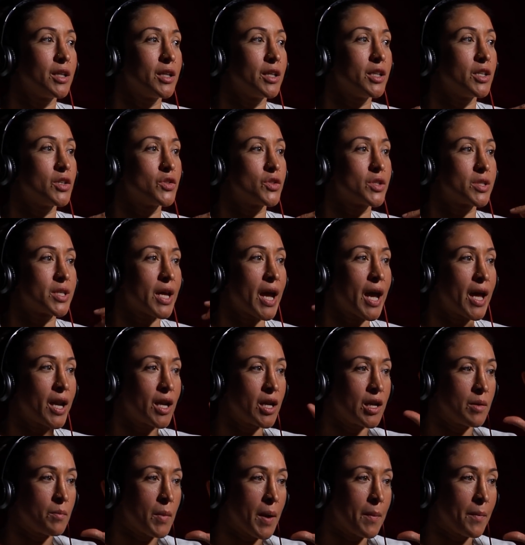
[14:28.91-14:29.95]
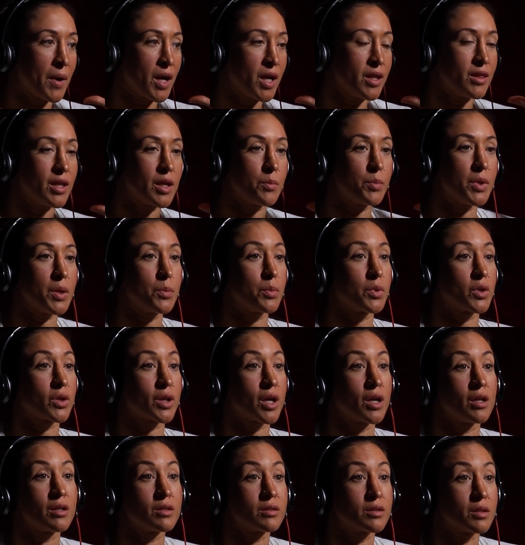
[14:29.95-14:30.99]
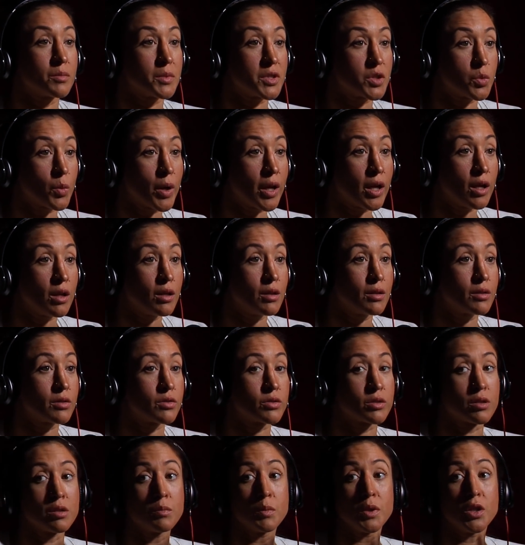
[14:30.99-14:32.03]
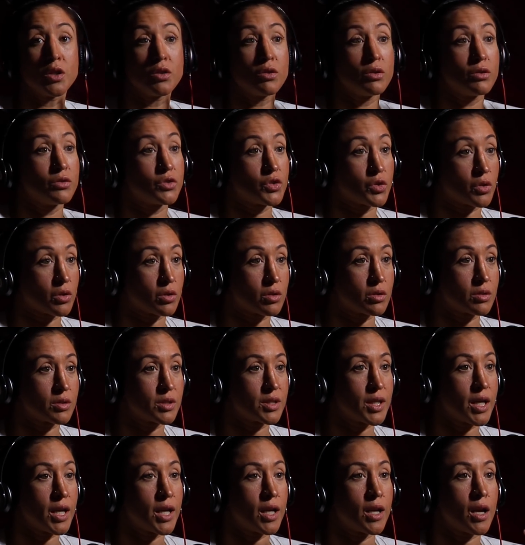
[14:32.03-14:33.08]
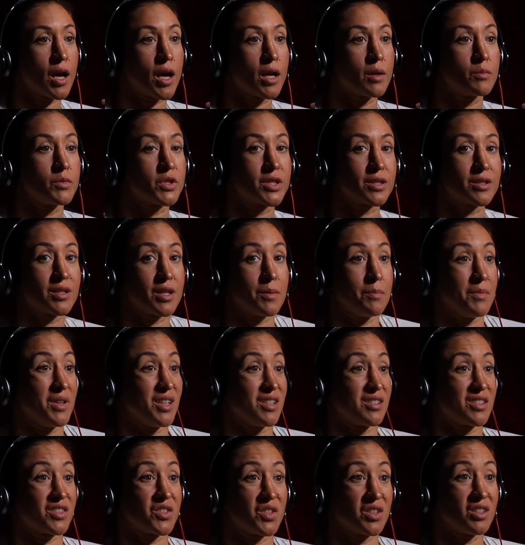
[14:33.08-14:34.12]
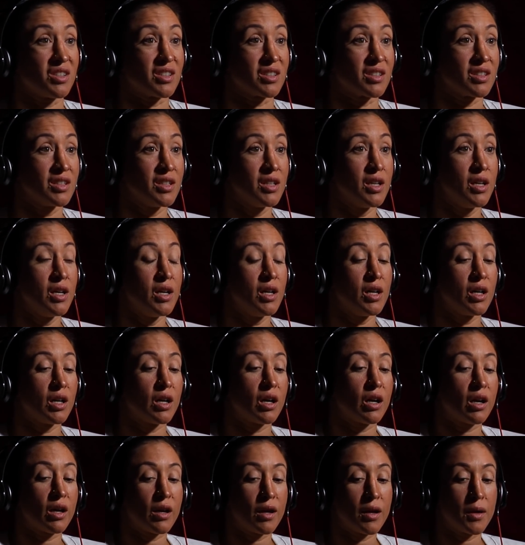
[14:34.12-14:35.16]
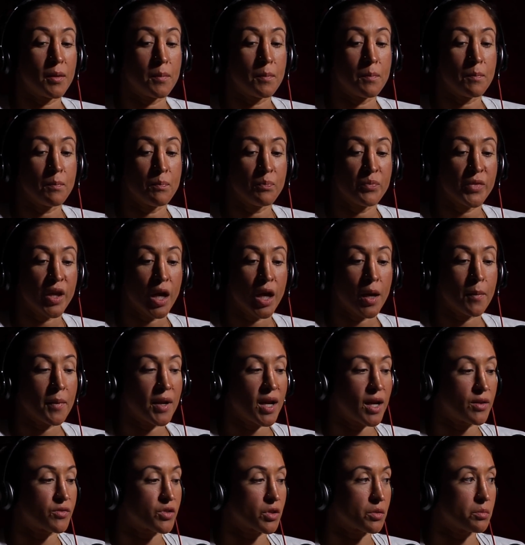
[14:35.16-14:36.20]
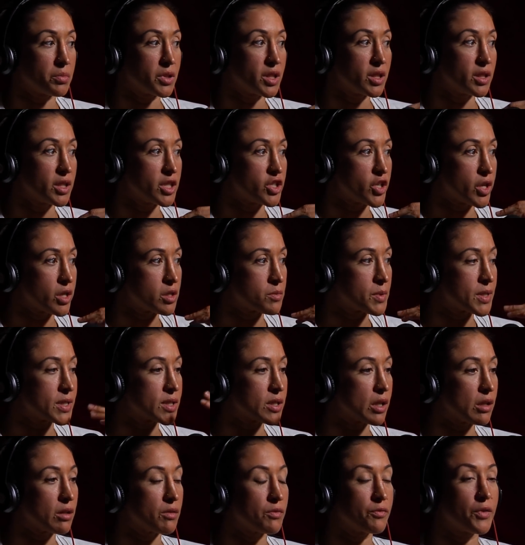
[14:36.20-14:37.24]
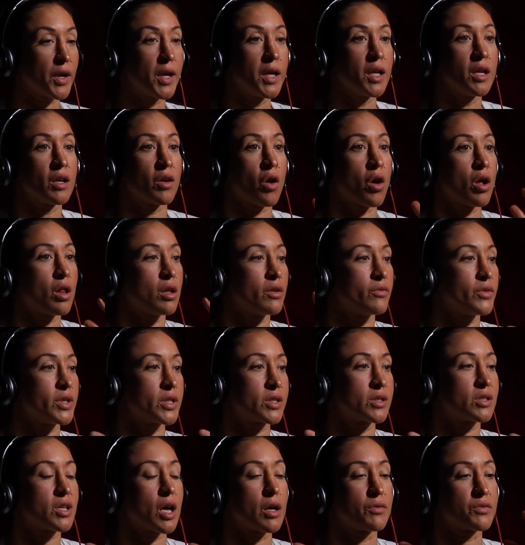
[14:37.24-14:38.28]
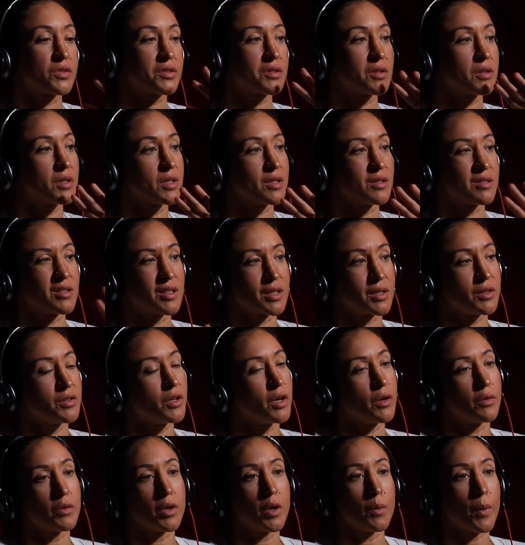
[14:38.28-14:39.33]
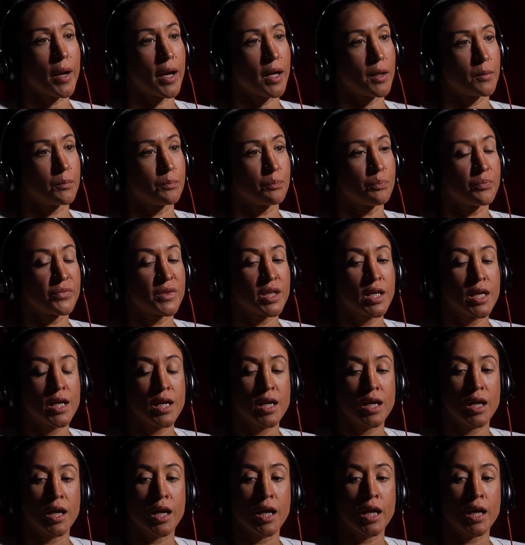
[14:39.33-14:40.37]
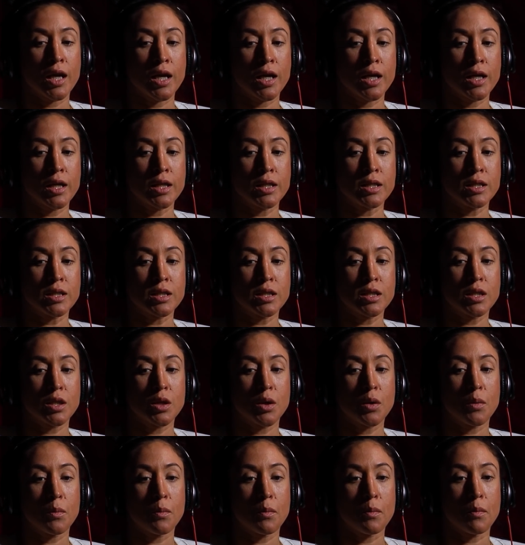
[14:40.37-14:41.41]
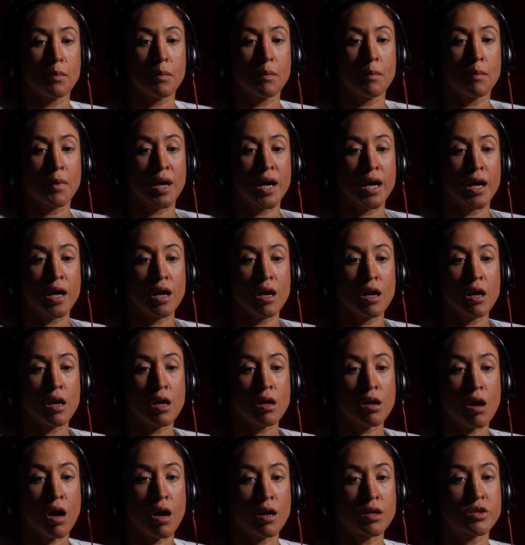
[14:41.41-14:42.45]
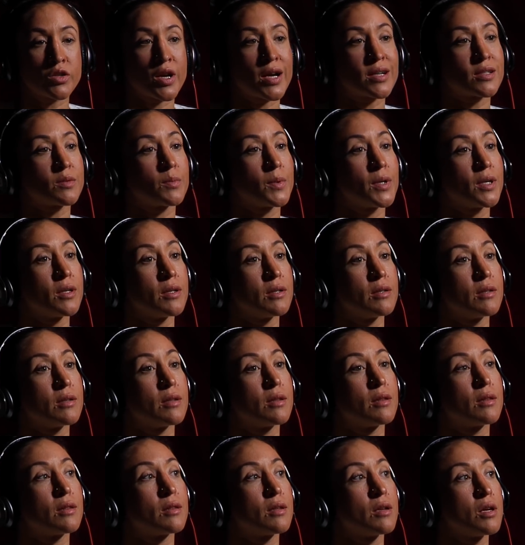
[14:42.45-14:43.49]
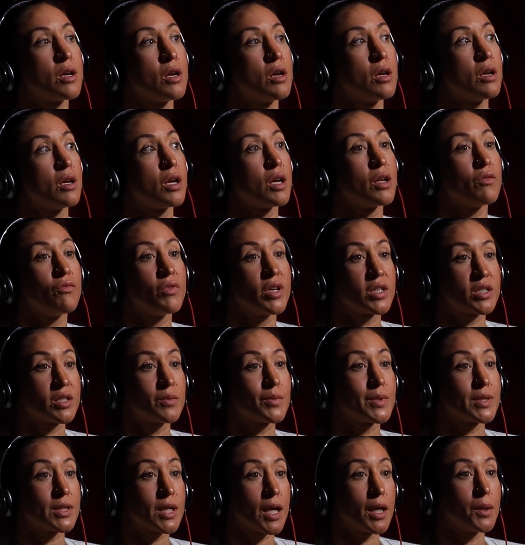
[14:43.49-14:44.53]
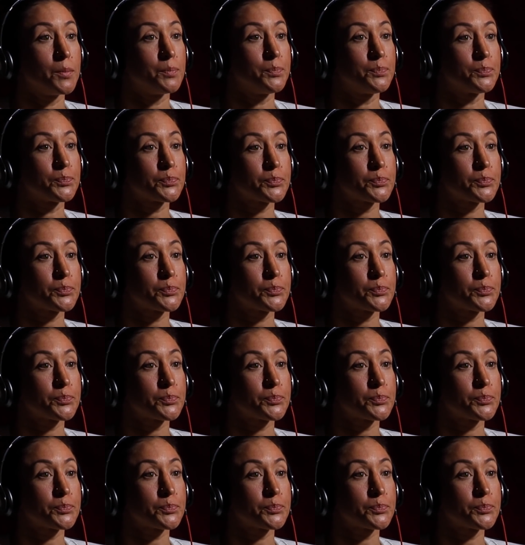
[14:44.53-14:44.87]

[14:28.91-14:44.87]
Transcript: just had it in my mind that people are cutting so much weight. There's going to be huge girls, and I'm not strong. Mm-hmm. I'm going to have to completely change my style of fighting, all of this stuff. So I was like, no way. And my contract with Invicta was up